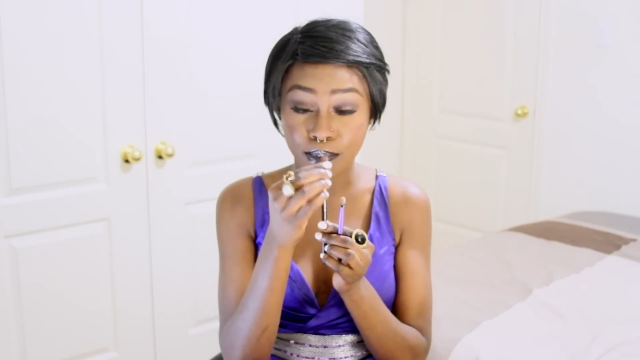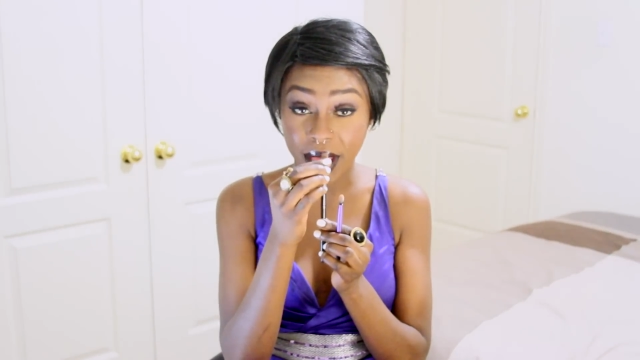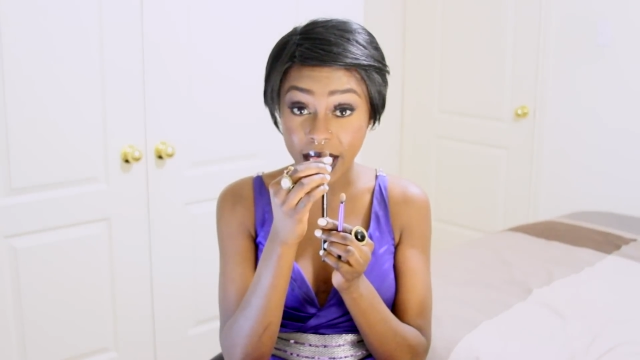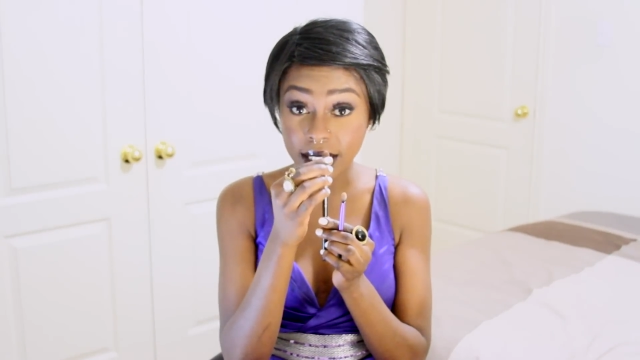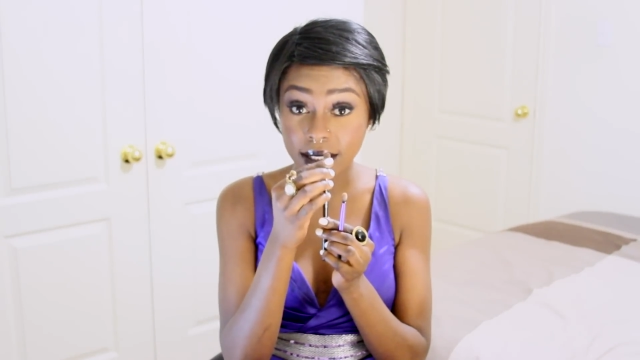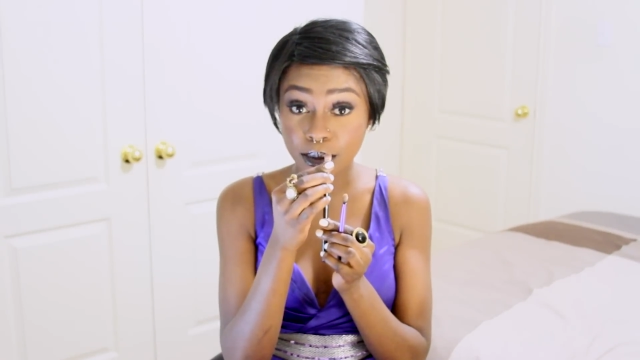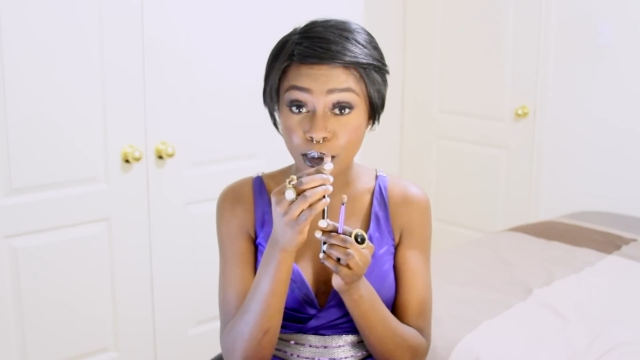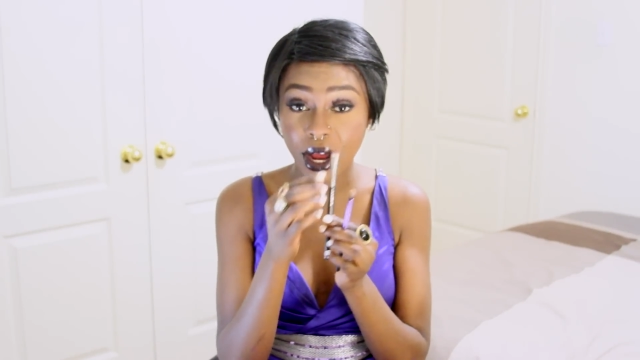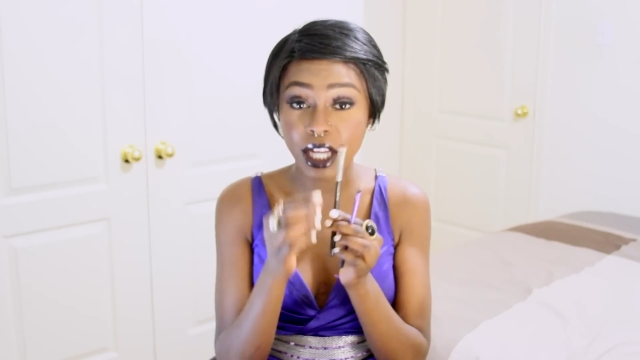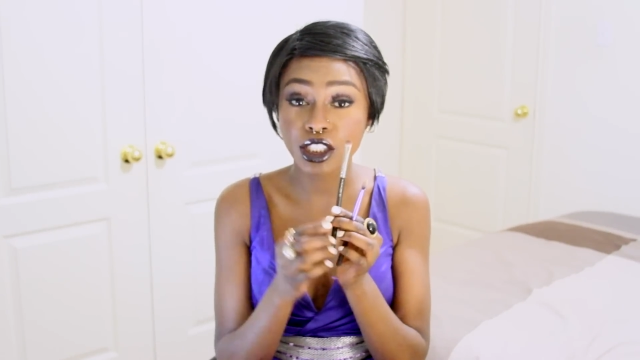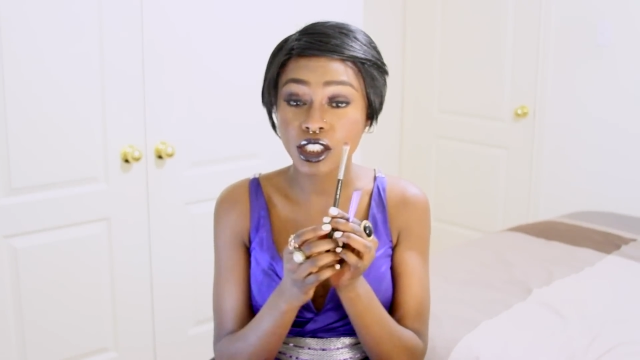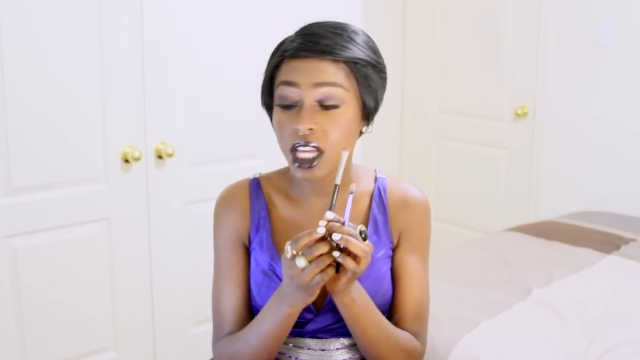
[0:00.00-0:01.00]
base
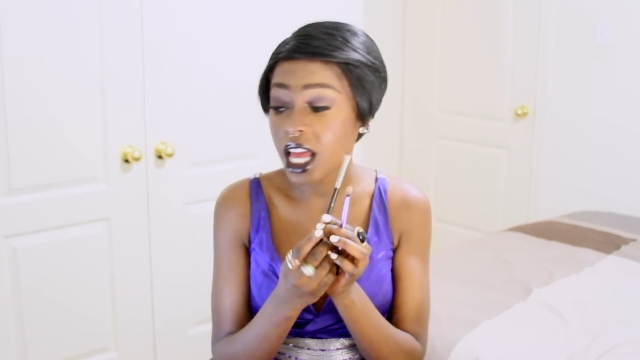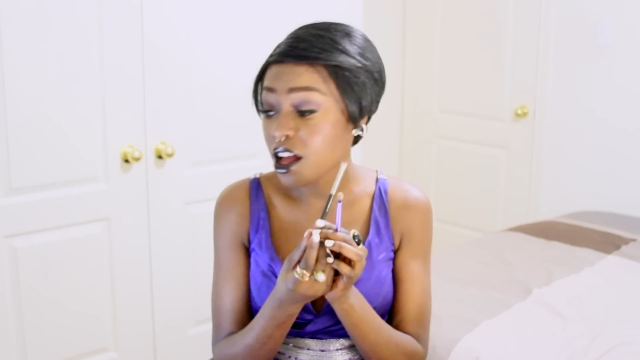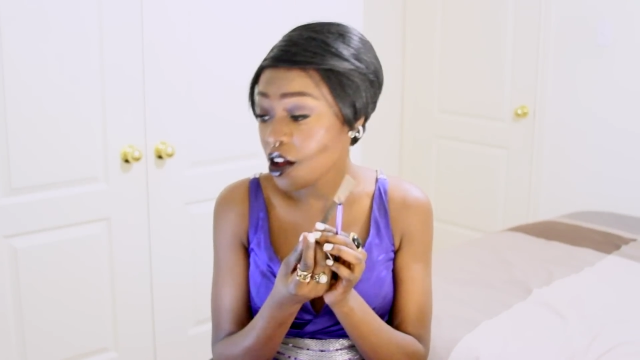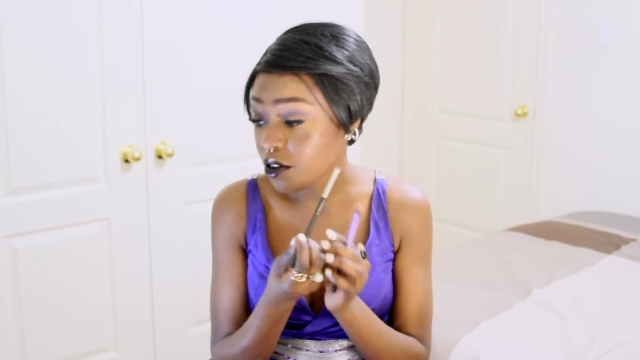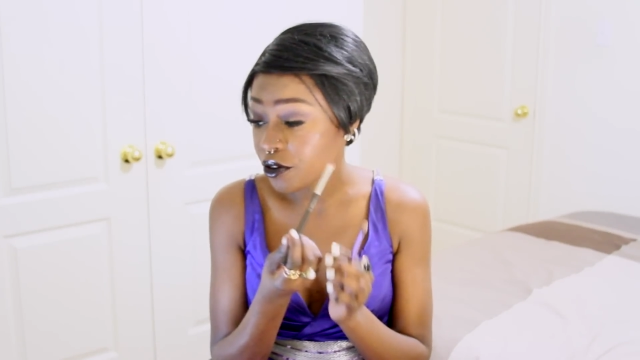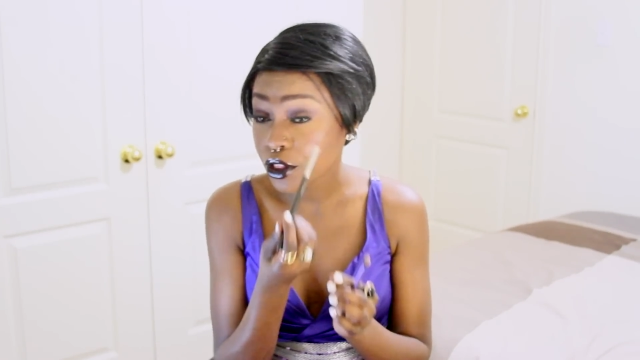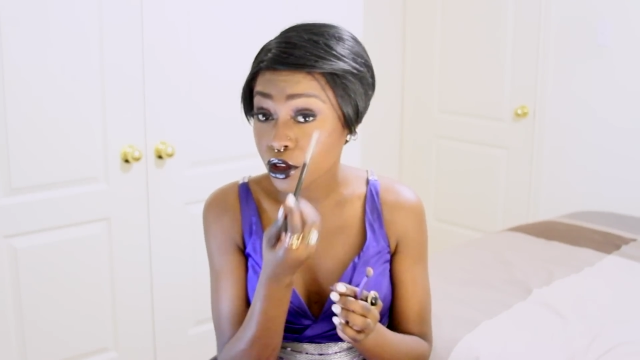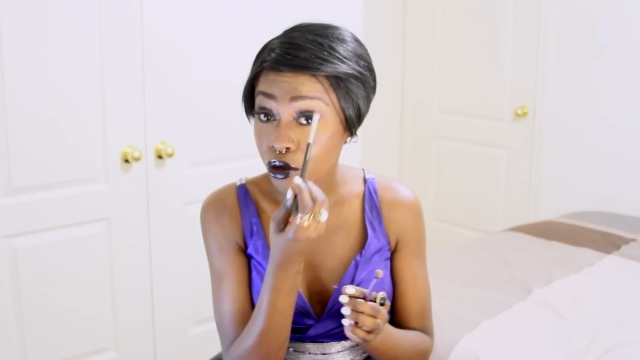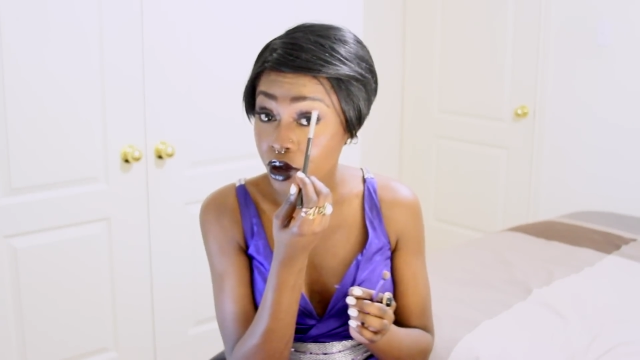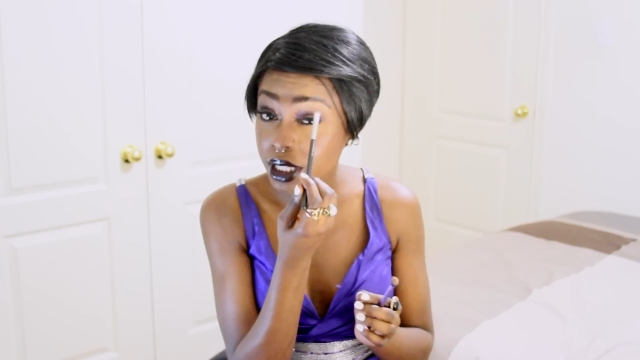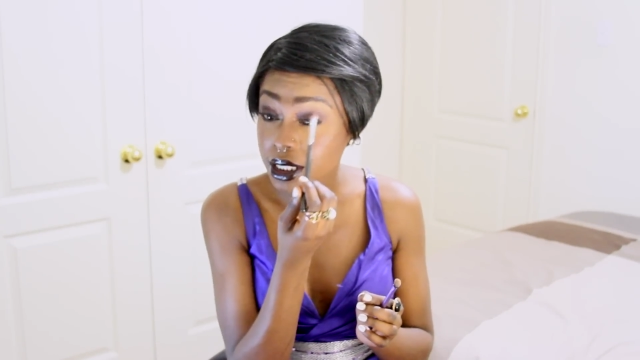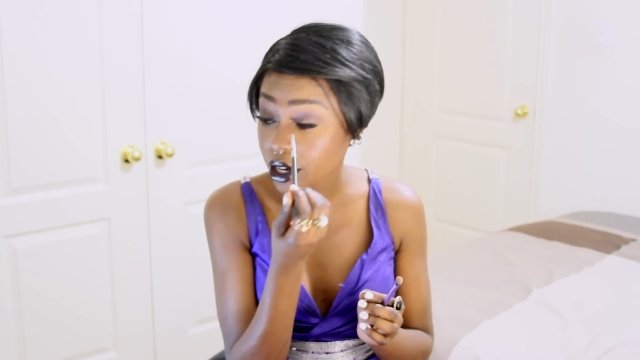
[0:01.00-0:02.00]
brush for the
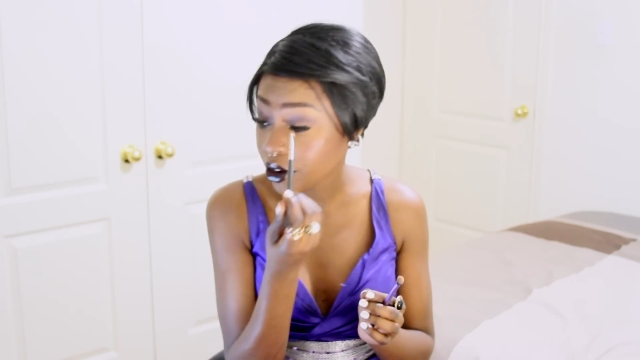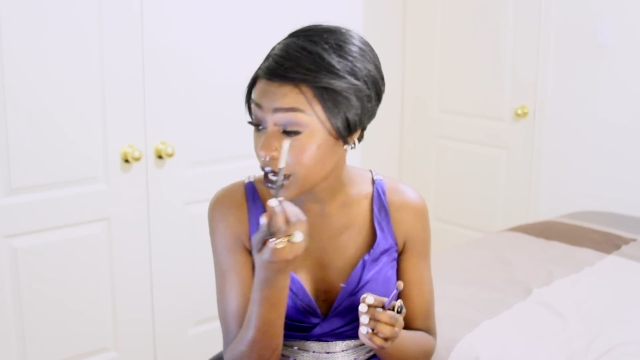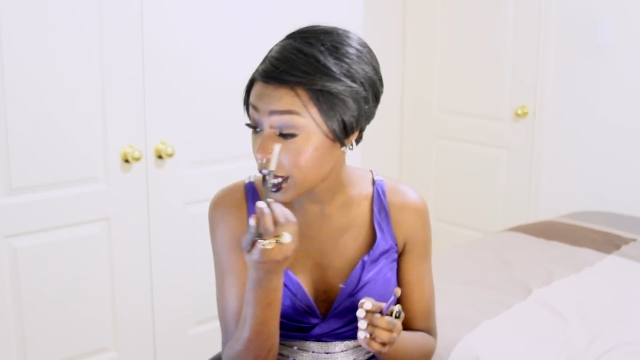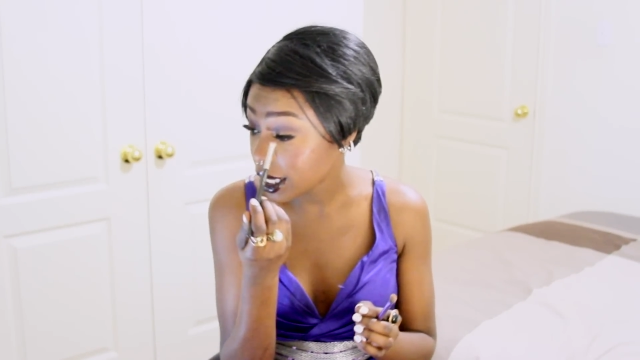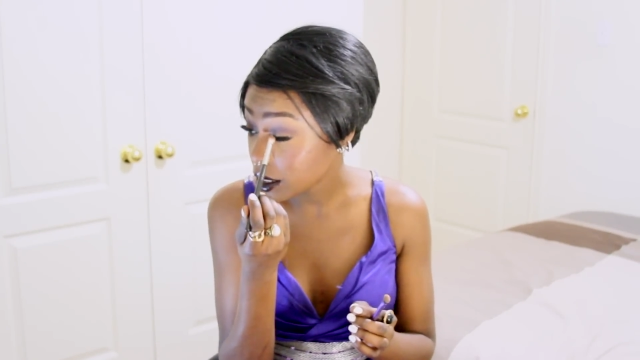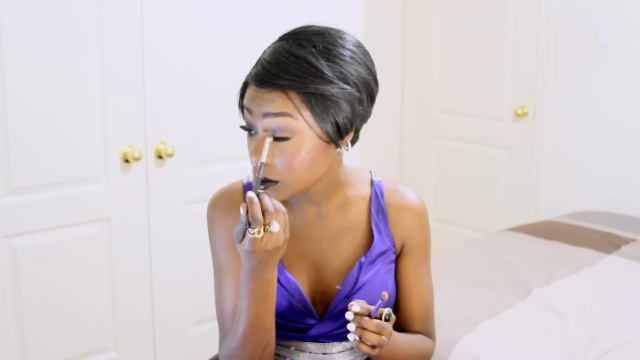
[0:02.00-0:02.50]
crease area.